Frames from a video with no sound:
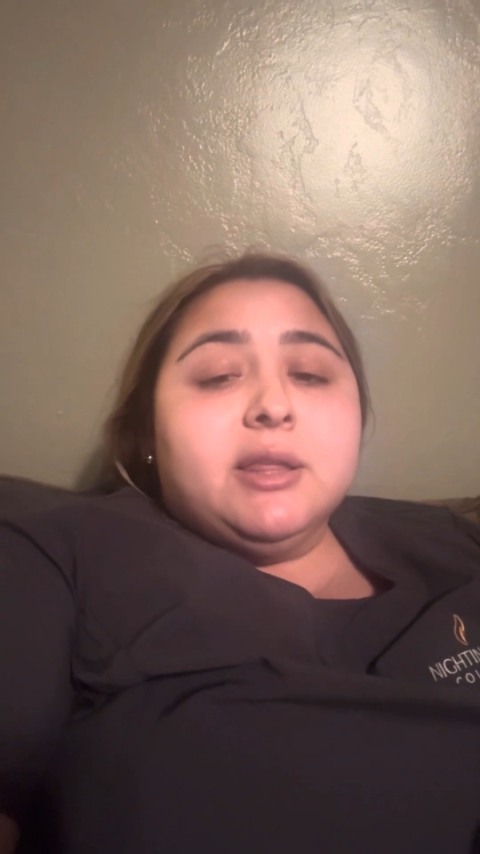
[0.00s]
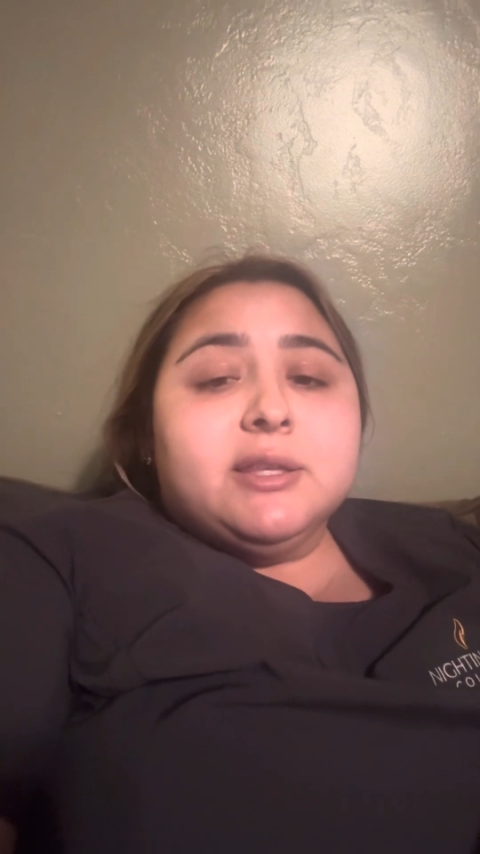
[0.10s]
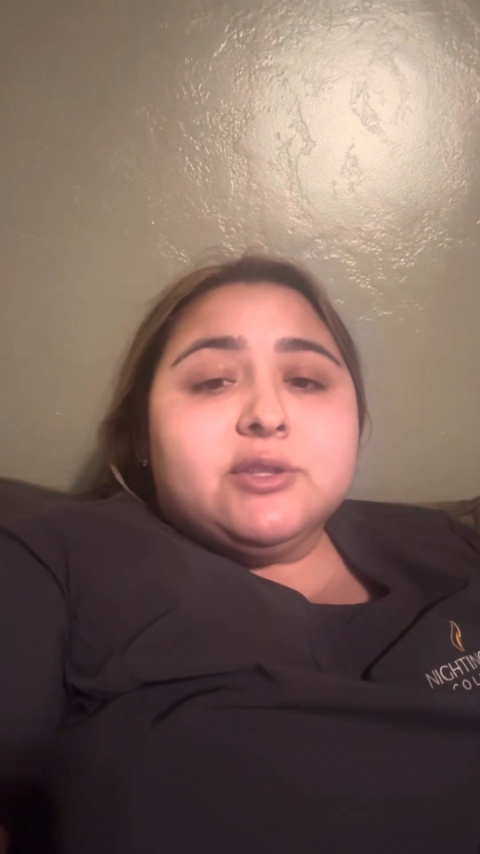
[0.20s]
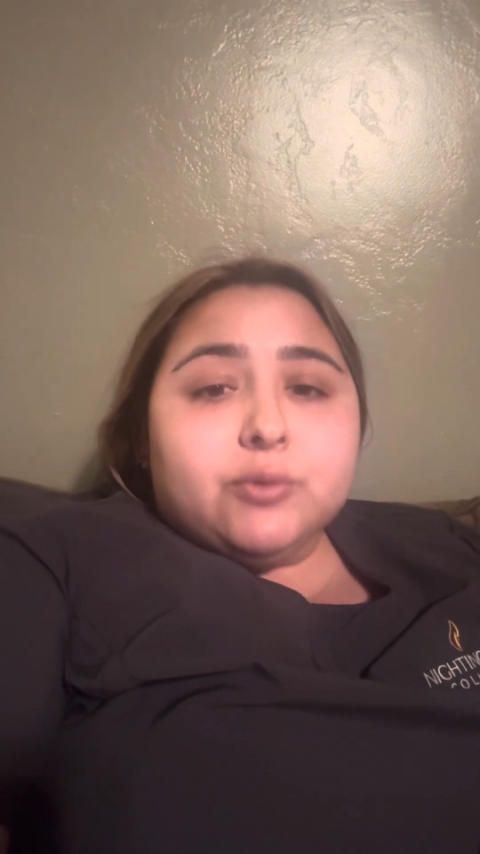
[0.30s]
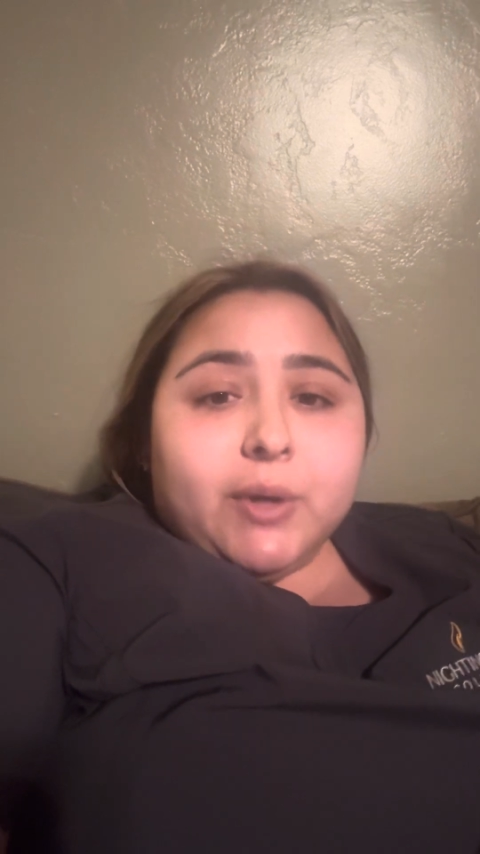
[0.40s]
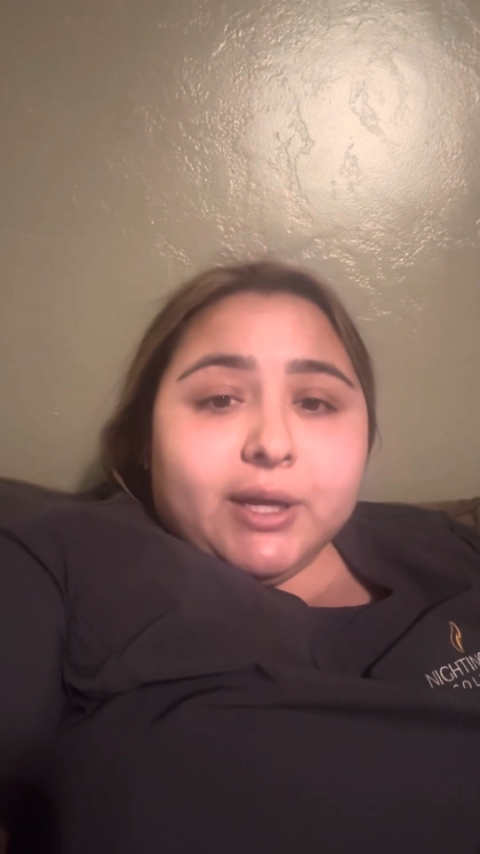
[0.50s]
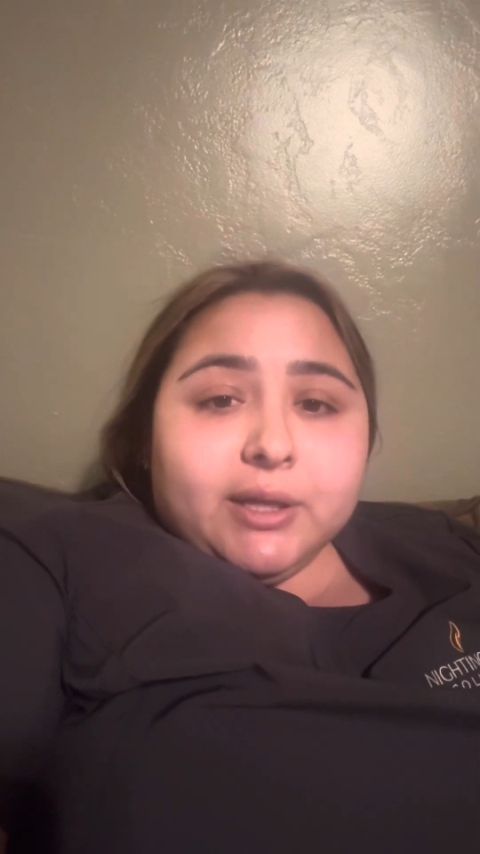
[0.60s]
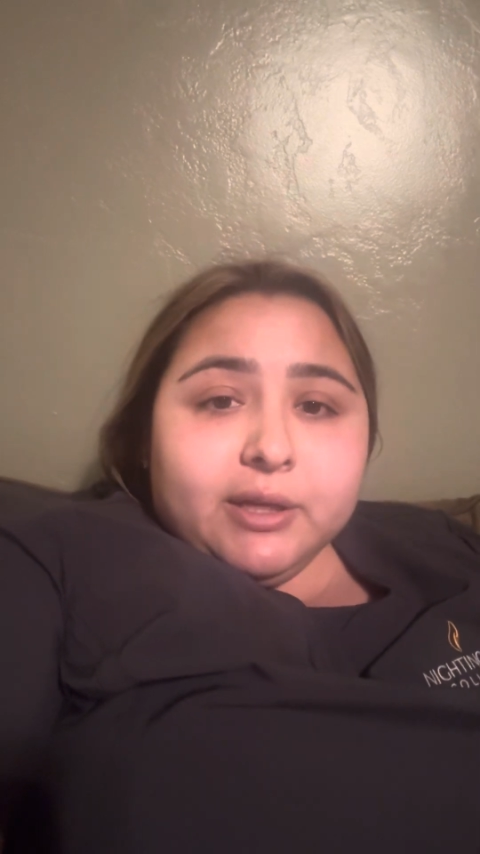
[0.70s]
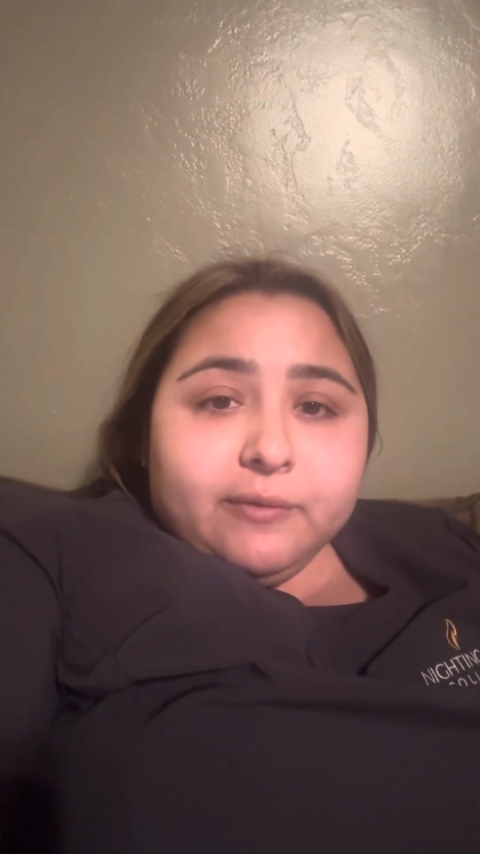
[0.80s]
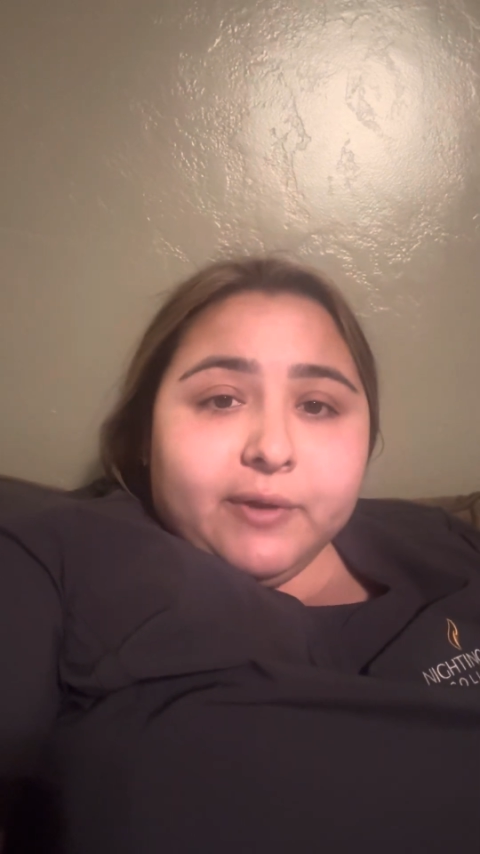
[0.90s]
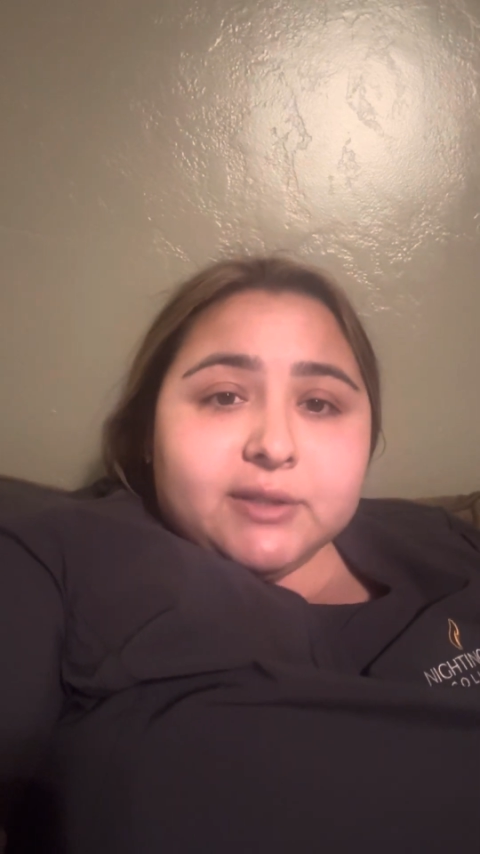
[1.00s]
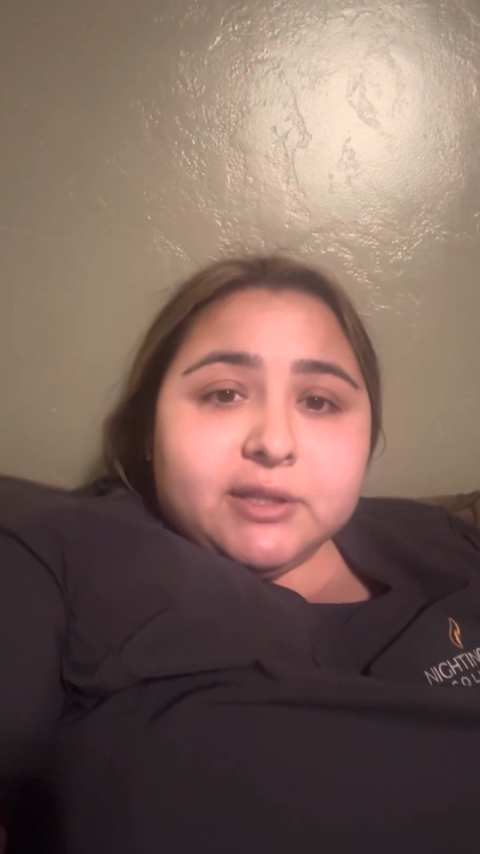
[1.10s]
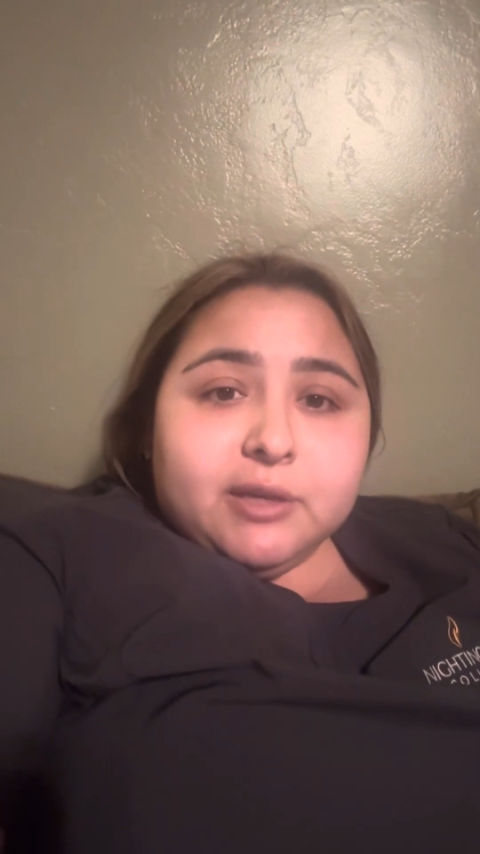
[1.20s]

This directly affects